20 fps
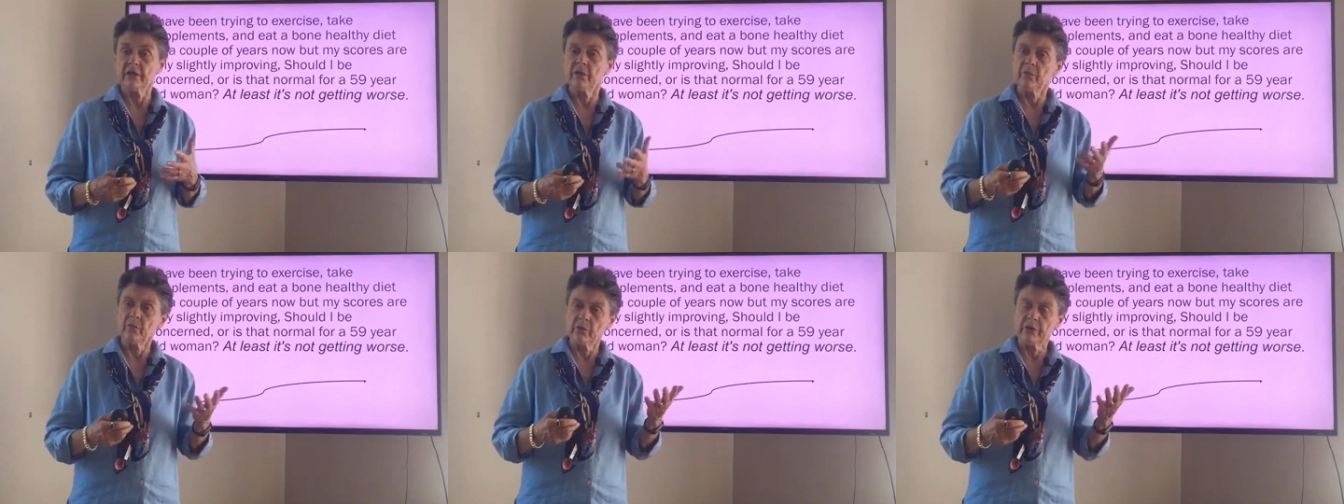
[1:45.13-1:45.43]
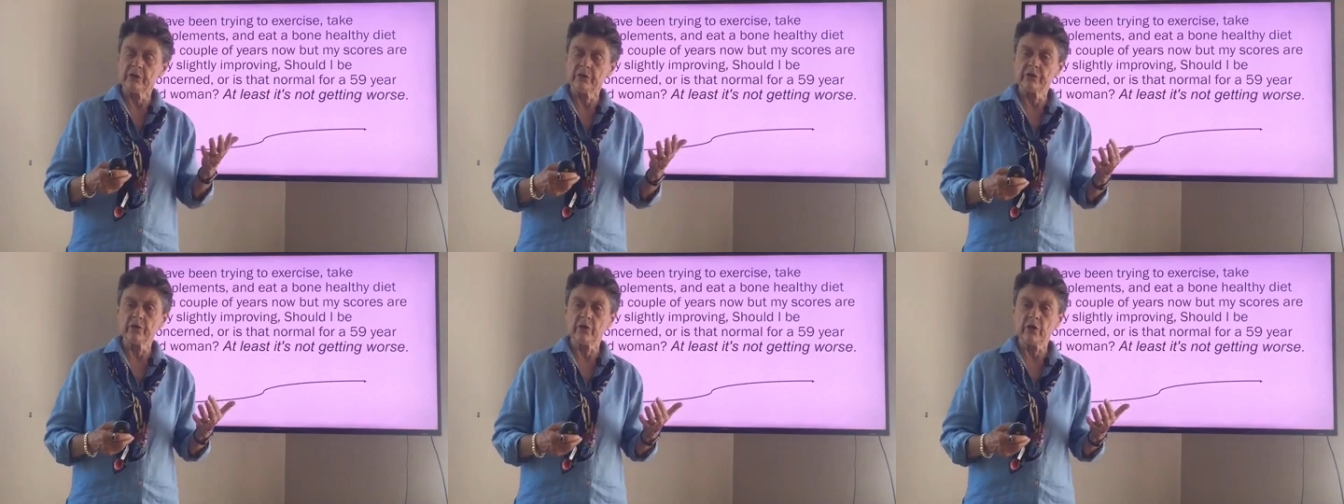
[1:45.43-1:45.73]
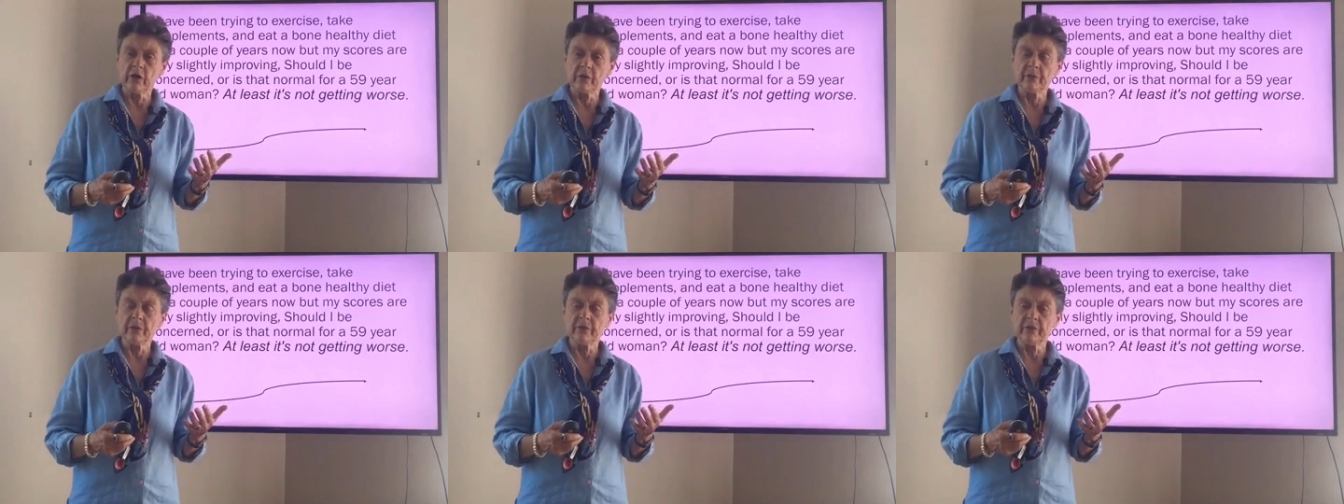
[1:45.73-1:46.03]
And we're going to
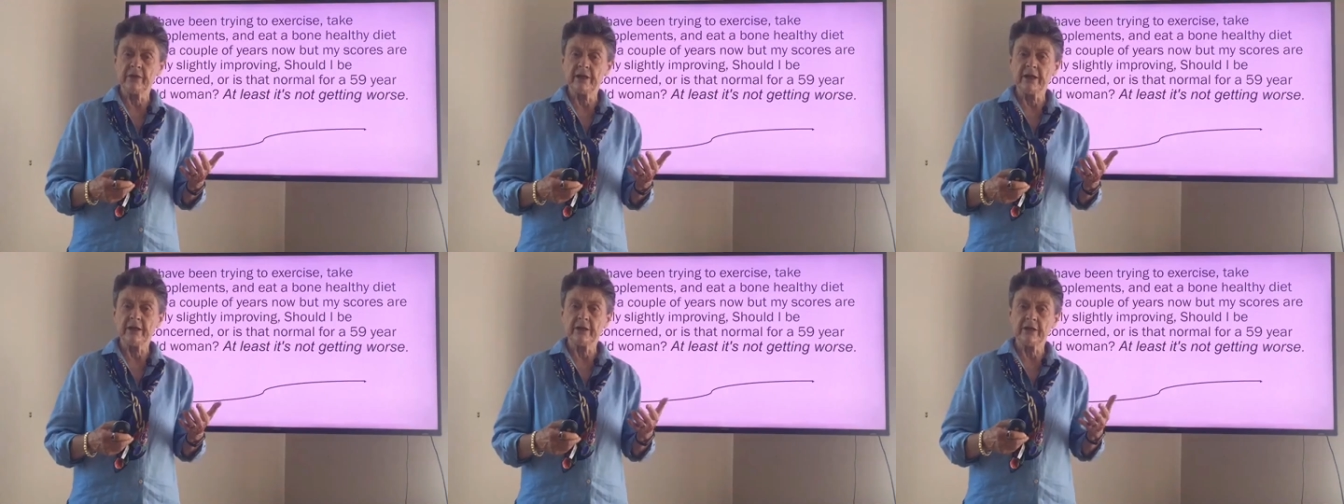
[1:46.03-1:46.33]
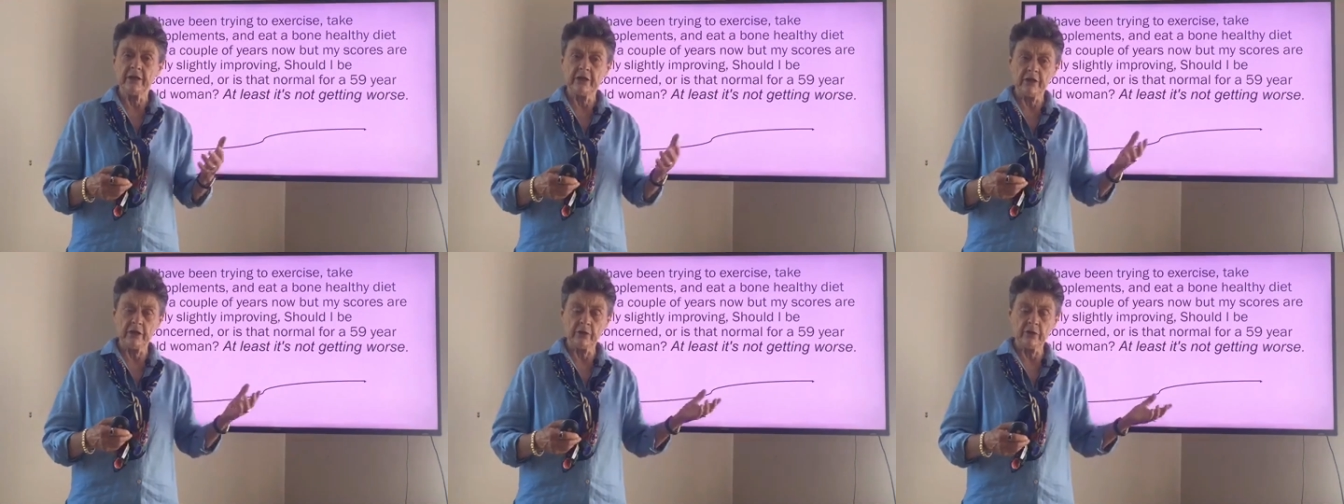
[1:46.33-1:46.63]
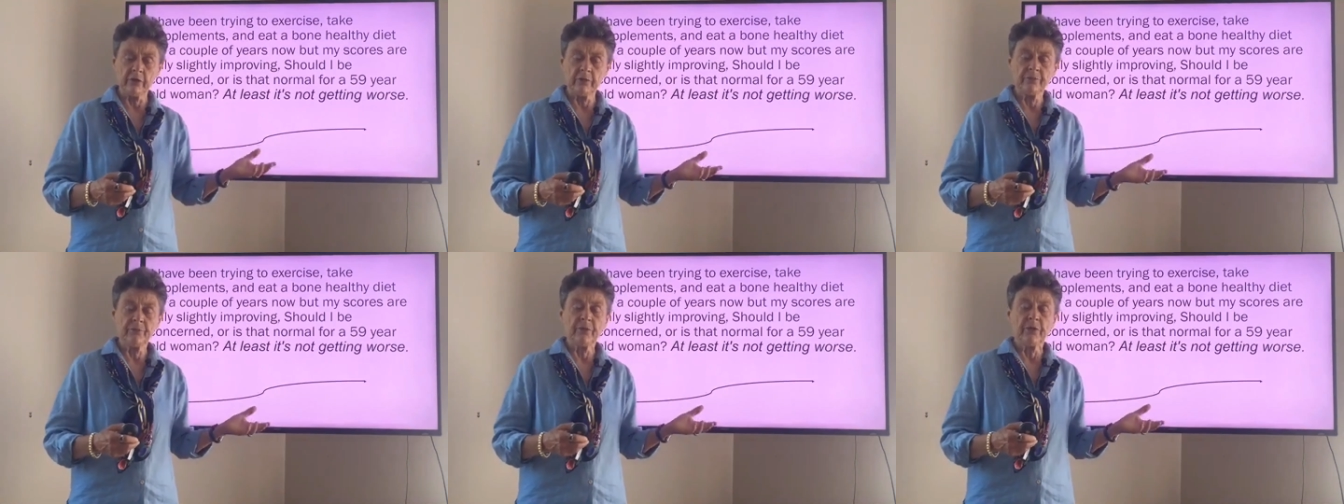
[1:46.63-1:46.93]
talk about that
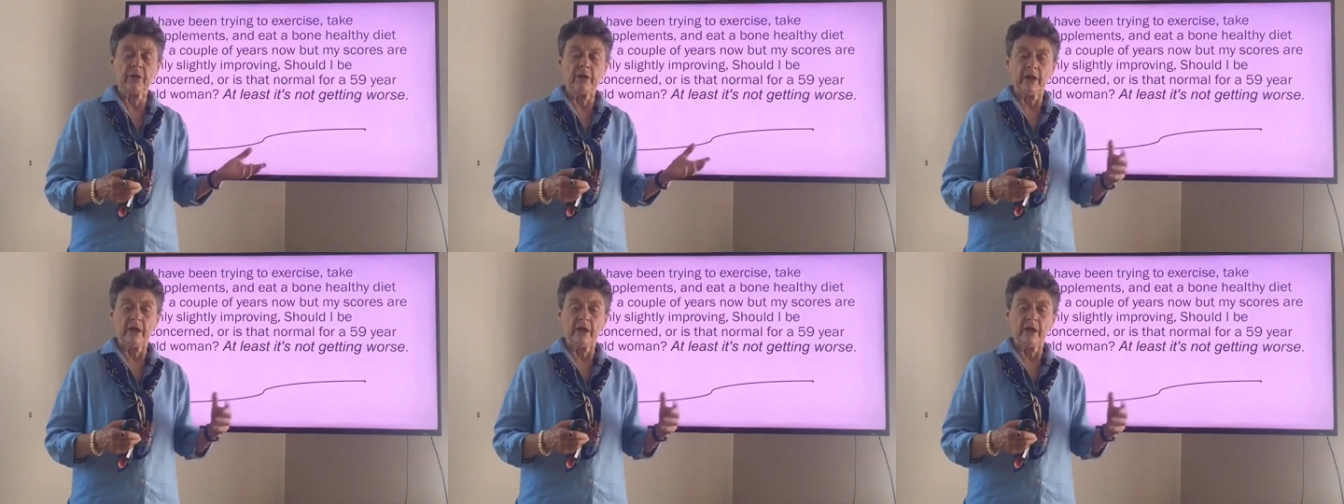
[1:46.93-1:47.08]
here